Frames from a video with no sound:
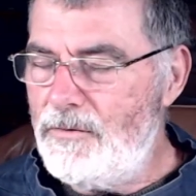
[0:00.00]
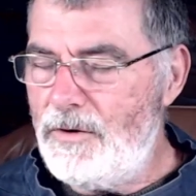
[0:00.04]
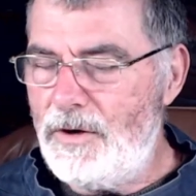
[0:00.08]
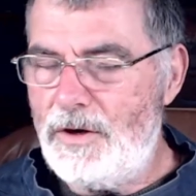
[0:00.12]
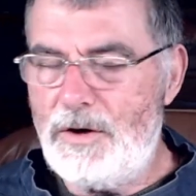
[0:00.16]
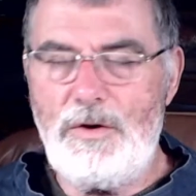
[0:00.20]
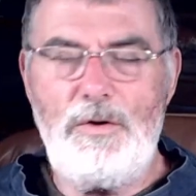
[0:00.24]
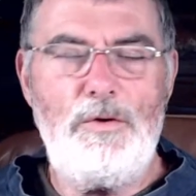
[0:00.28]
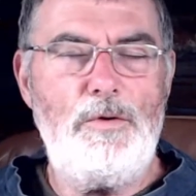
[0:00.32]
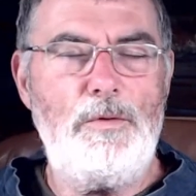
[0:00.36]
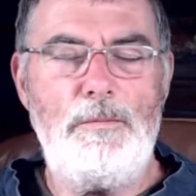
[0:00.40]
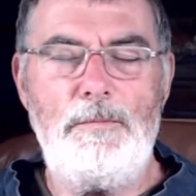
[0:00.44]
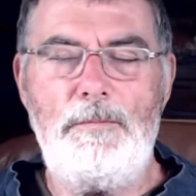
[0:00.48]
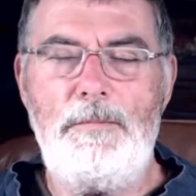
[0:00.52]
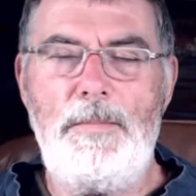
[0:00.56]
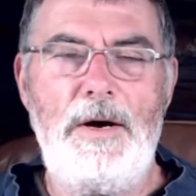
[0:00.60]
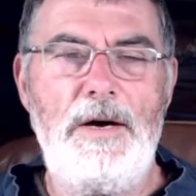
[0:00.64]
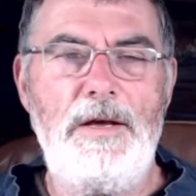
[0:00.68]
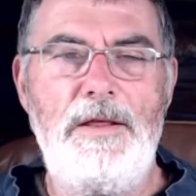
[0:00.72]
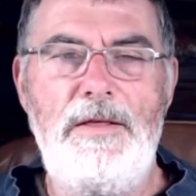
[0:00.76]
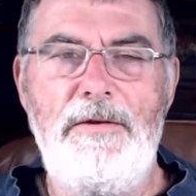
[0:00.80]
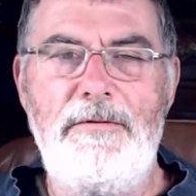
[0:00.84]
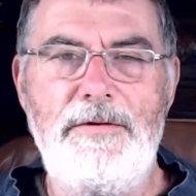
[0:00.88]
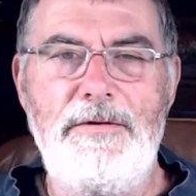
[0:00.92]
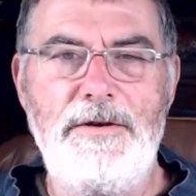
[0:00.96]
caught
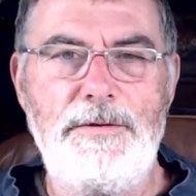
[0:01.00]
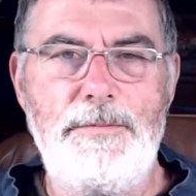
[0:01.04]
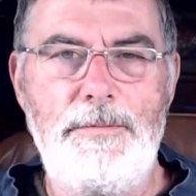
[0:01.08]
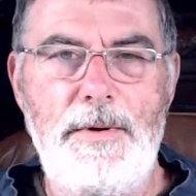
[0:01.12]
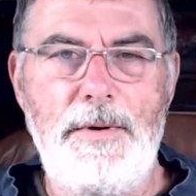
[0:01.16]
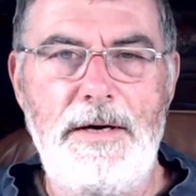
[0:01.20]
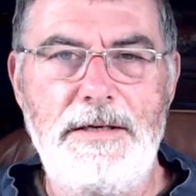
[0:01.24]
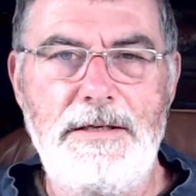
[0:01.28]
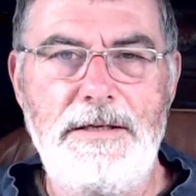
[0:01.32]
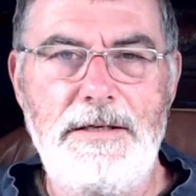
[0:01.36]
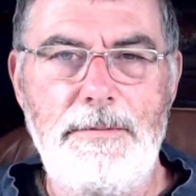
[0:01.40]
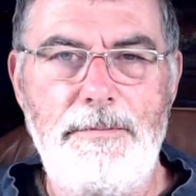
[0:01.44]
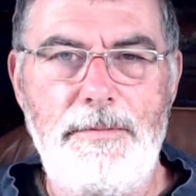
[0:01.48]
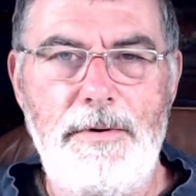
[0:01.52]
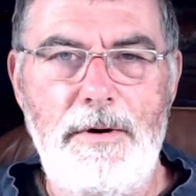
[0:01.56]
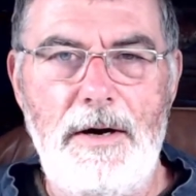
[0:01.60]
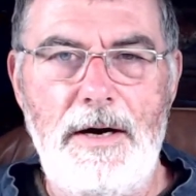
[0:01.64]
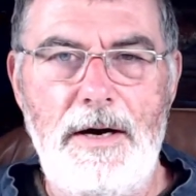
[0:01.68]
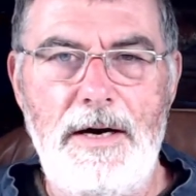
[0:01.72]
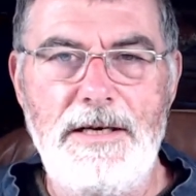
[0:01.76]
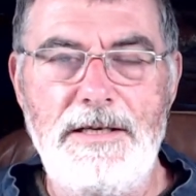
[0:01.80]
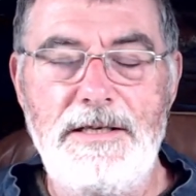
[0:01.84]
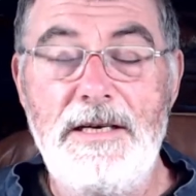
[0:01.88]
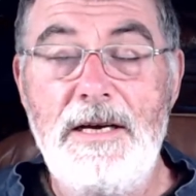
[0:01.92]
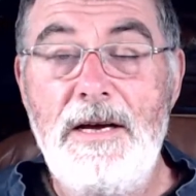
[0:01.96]
both of us by
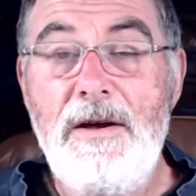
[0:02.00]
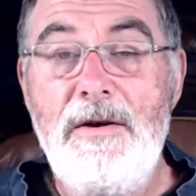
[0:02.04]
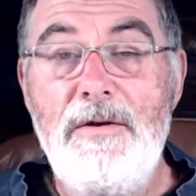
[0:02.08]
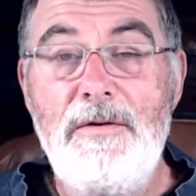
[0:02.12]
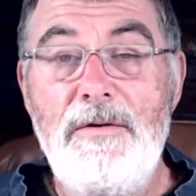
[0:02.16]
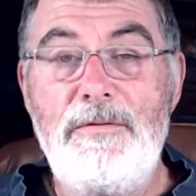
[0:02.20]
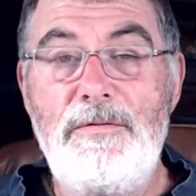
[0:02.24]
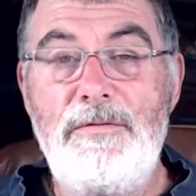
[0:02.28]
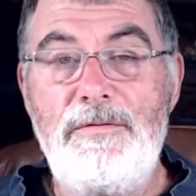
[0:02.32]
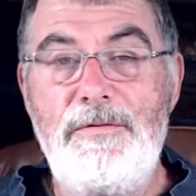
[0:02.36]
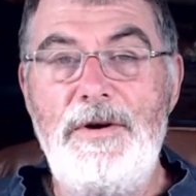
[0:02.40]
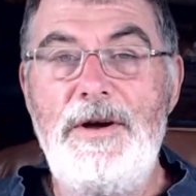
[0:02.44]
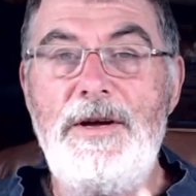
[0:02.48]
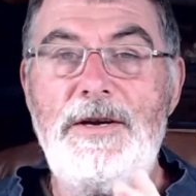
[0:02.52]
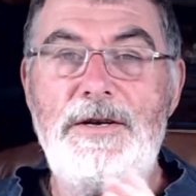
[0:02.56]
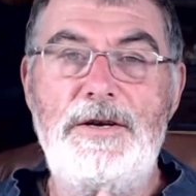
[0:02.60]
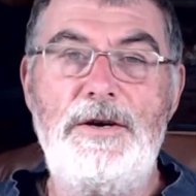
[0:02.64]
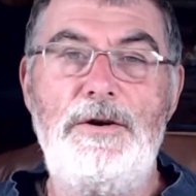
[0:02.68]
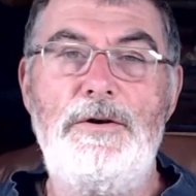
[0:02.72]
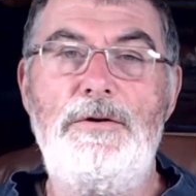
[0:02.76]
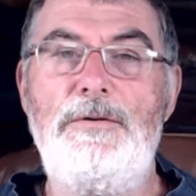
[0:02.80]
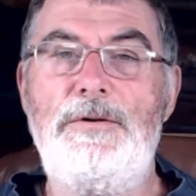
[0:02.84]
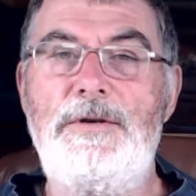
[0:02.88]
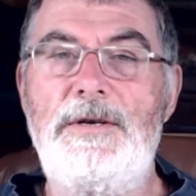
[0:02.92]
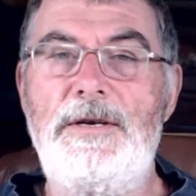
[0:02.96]
surprise, freaked
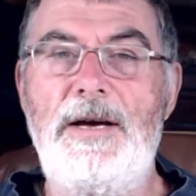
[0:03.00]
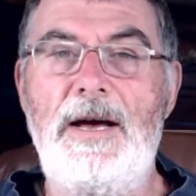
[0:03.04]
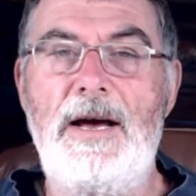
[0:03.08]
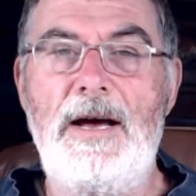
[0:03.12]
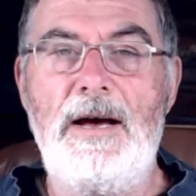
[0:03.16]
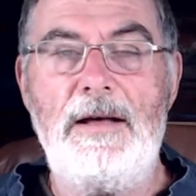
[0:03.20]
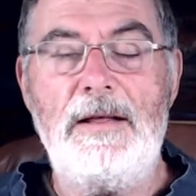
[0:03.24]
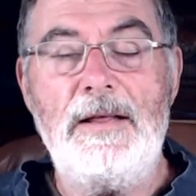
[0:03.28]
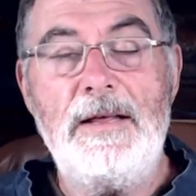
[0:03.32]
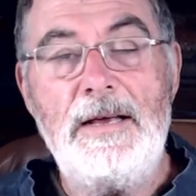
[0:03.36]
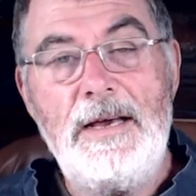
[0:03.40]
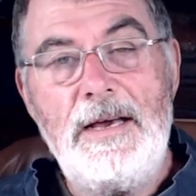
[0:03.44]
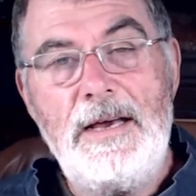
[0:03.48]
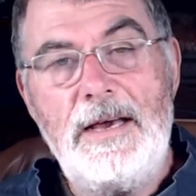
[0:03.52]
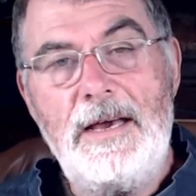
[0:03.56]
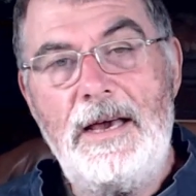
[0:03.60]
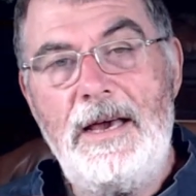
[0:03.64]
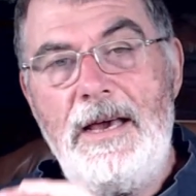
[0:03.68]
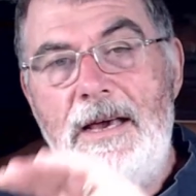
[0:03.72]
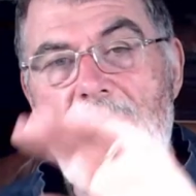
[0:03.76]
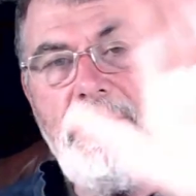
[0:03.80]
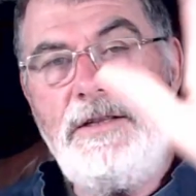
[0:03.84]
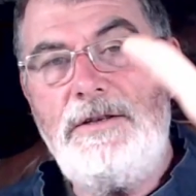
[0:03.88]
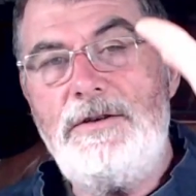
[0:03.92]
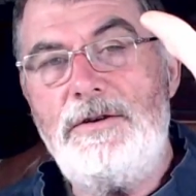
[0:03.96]
Hootie out.
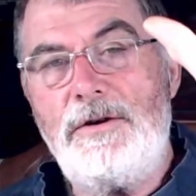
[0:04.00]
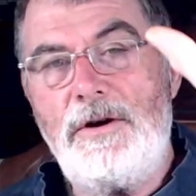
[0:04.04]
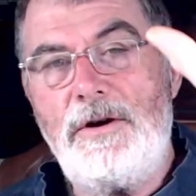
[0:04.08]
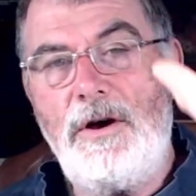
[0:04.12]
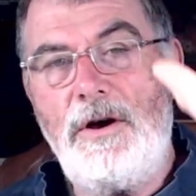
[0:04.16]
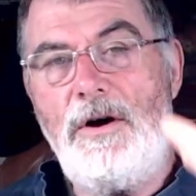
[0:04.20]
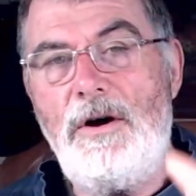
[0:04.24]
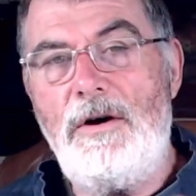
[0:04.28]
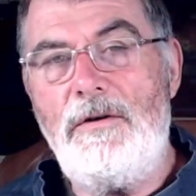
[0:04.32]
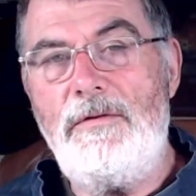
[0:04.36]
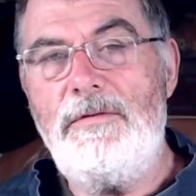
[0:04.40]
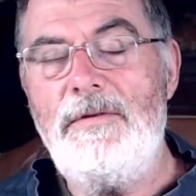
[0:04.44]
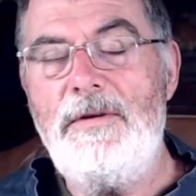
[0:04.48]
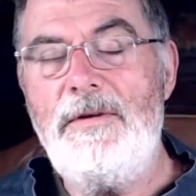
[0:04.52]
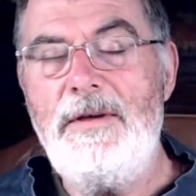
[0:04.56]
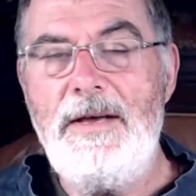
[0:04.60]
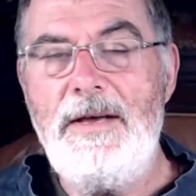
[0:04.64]
He took off